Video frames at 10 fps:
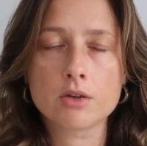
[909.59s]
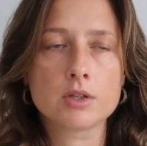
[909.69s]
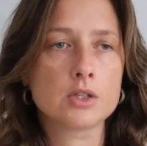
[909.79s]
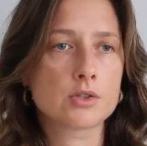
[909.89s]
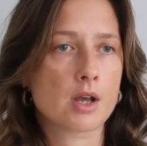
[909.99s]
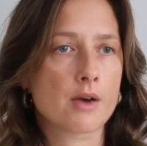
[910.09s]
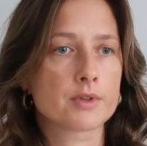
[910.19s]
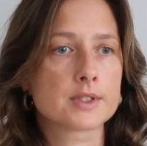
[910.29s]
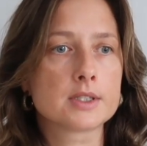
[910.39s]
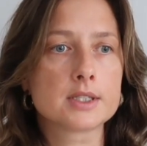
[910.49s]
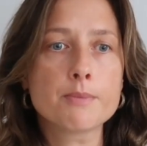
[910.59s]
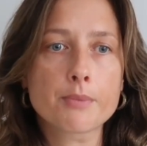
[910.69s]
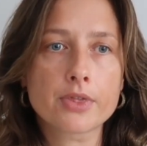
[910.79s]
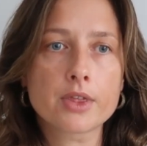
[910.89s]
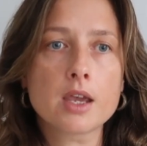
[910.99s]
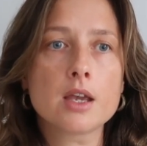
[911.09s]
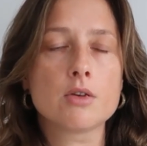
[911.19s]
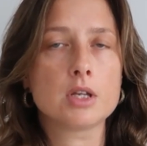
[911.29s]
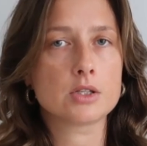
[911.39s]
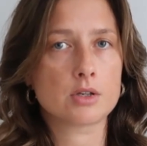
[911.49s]
You need to have a sympathy,
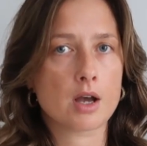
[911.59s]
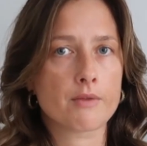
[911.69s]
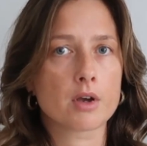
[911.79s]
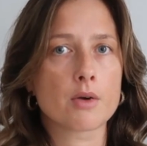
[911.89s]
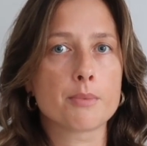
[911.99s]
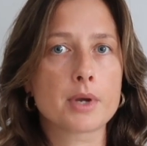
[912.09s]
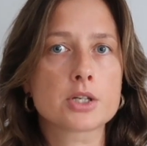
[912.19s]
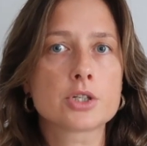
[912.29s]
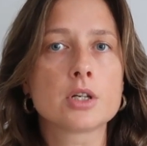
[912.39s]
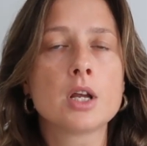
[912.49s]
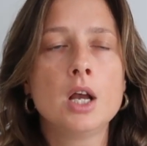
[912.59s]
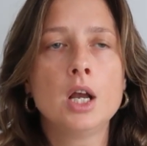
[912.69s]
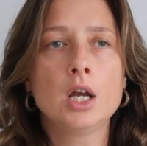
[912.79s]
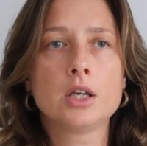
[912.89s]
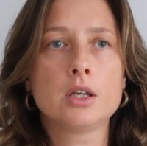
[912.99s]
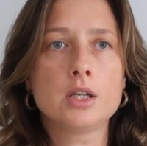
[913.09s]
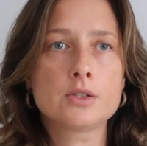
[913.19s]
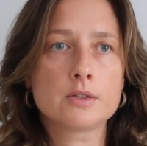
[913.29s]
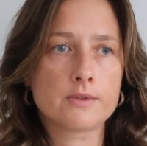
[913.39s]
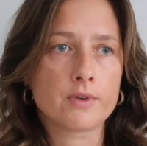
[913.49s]
you need to have a compassion, you
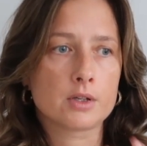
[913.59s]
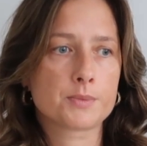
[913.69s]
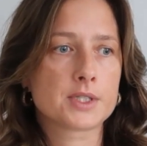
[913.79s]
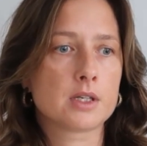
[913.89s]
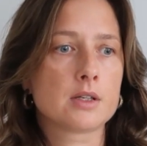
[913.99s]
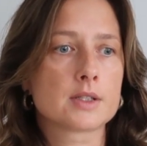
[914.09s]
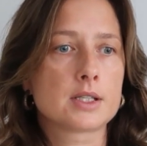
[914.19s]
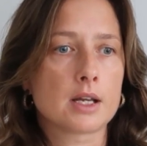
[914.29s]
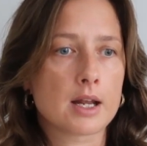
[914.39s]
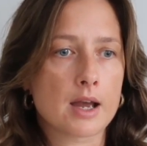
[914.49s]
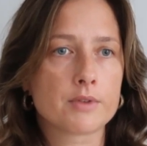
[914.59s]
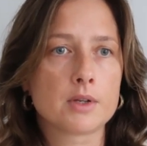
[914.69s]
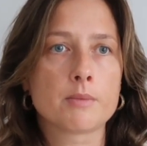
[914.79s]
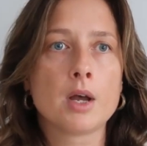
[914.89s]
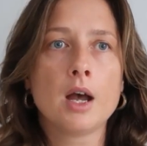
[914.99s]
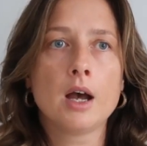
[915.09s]
need to develop skills and have them